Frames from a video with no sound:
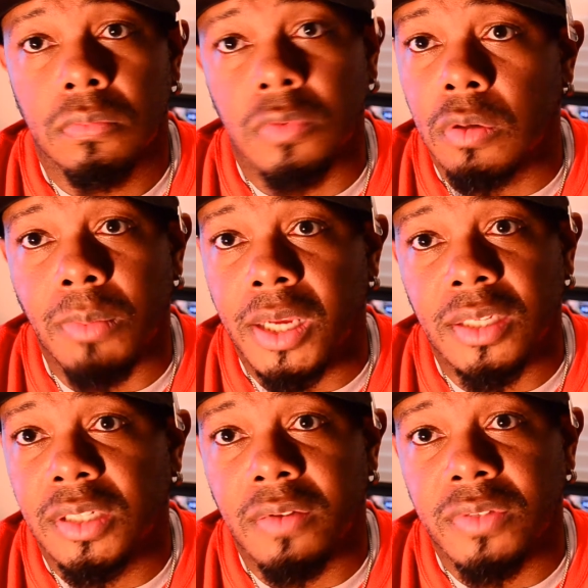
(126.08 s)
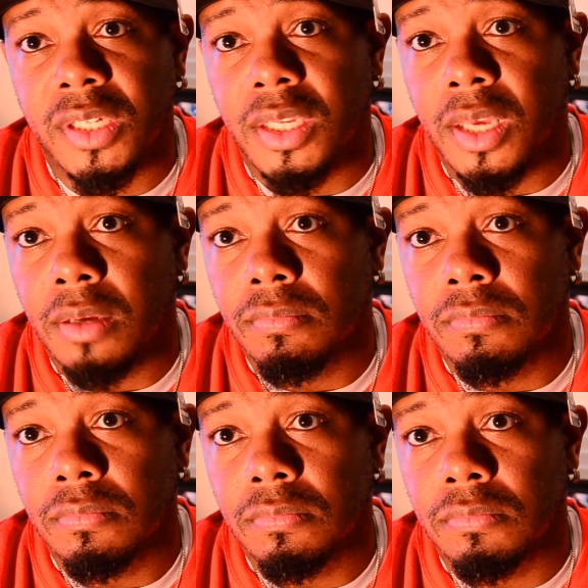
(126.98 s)
Nobody's ever said that.
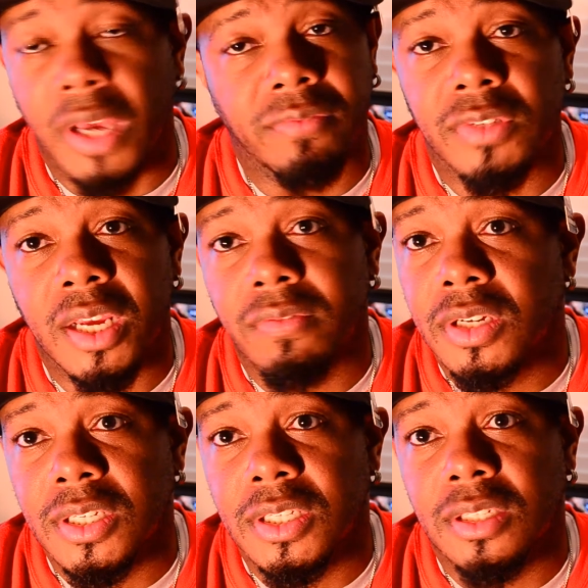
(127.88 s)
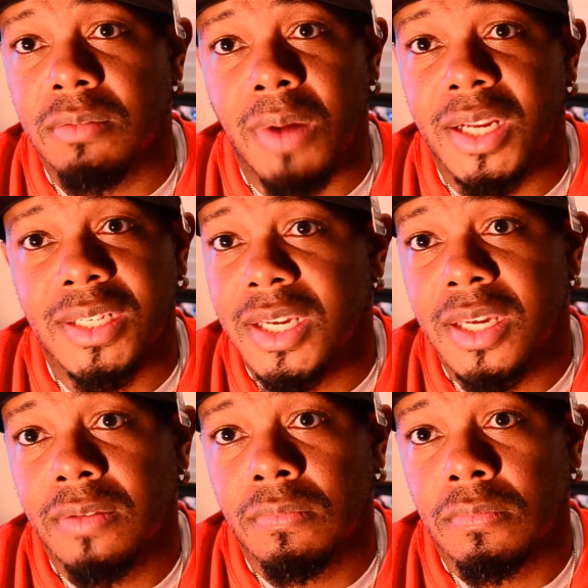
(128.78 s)
I've never seen anybody say
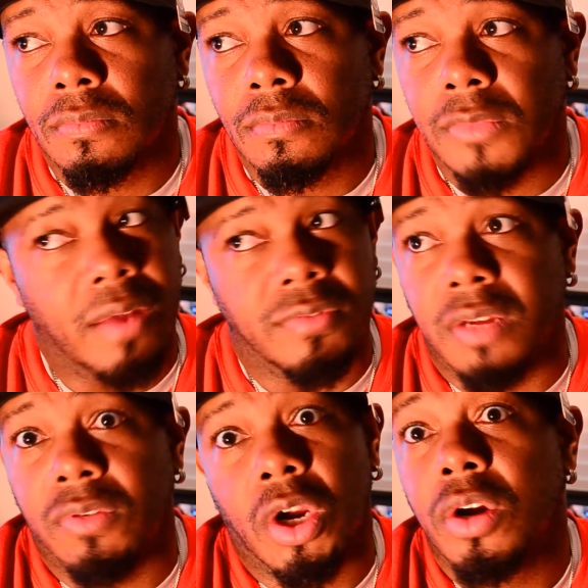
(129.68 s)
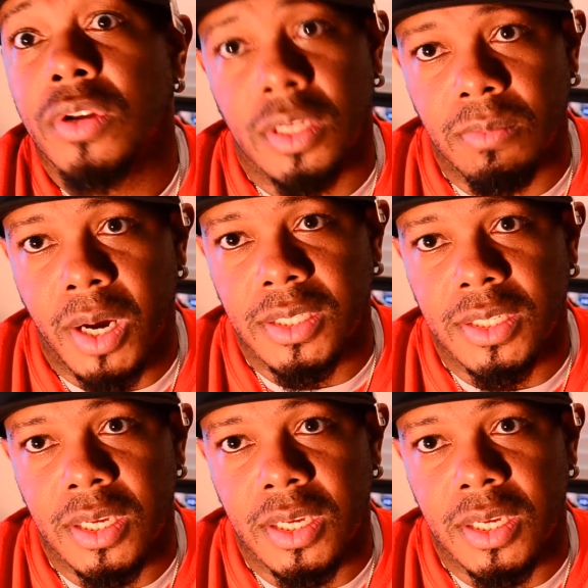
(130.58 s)
it. I've never heard anybody say